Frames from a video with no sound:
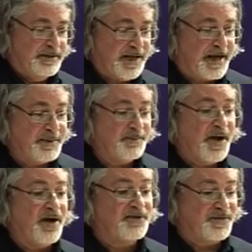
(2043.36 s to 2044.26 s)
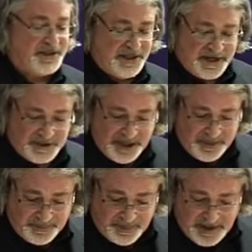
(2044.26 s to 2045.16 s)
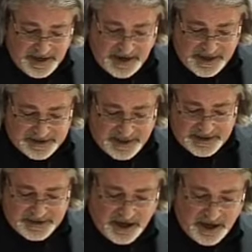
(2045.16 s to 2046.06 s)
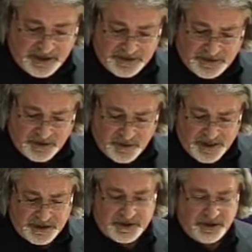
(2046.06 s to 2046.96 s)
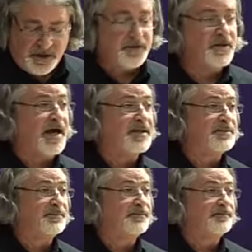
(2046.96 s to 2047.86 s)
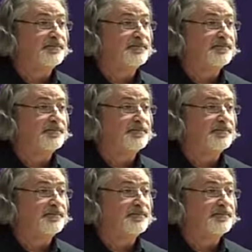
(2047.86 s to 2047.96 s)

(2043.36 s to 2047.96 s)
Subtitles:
second part of this lecture, I'd like to ask the question on that,